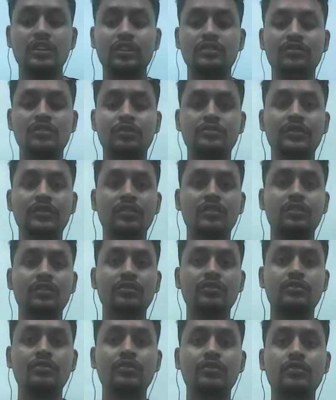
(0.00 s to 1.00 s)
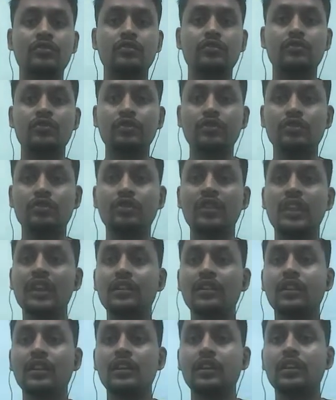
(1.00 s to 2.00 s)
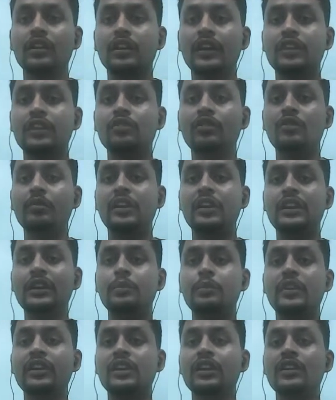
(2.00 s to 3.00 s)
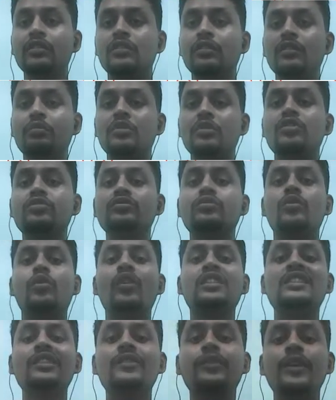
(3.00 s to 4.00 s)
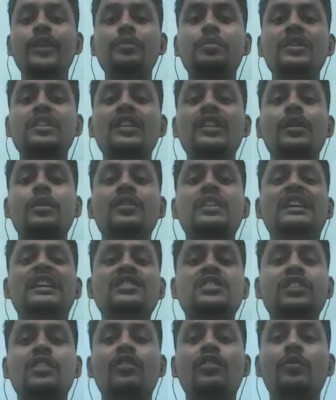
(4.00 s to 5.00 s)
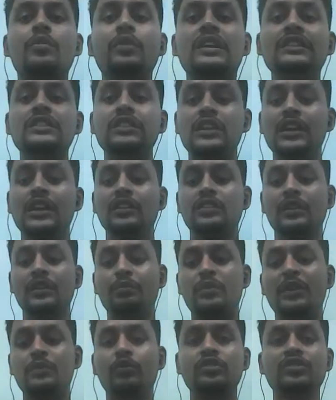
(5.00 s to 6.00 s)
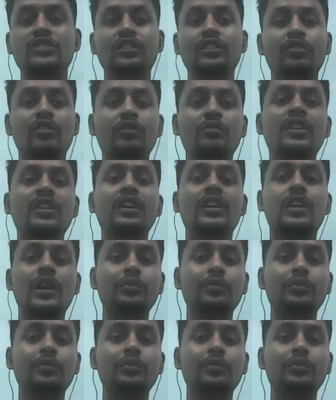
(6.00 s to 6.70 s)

order desorption. So we know that it will be independent because whatever be the initial coverage, the peak position normally